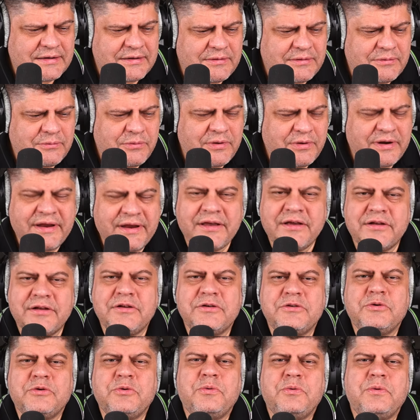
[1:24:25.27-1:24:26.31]
What are you
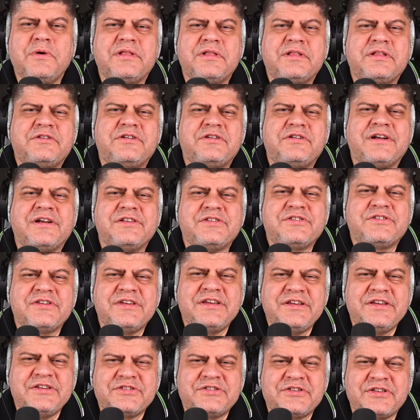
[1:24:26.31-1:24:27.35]
gonna do with
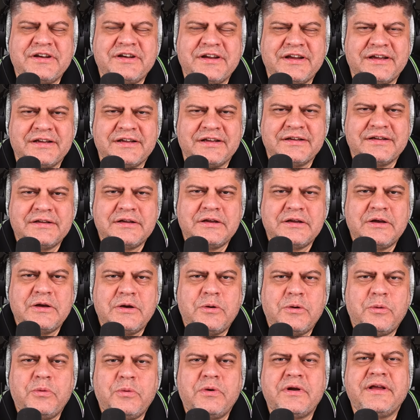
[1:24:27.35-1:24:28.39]
Transnistria?
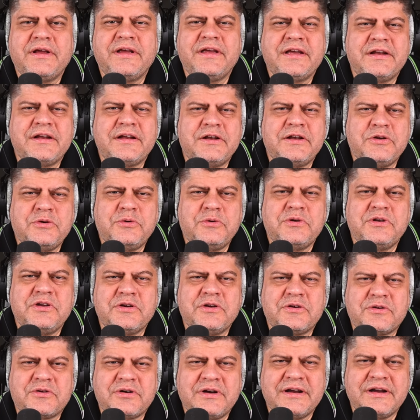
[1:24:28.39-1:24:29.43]
What are you gonna do in
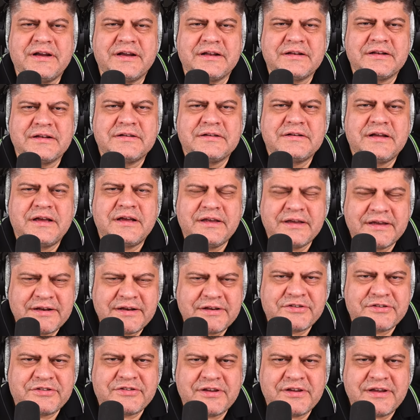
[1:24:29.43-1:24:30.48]
Ukraine? Are you
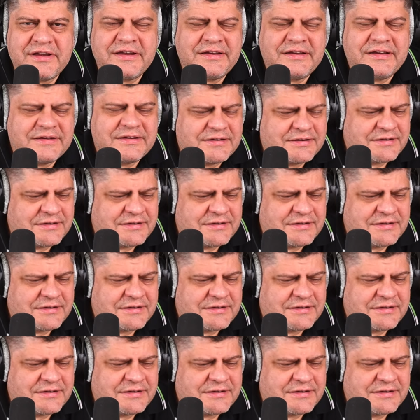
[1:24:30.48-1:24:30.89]
gonna say?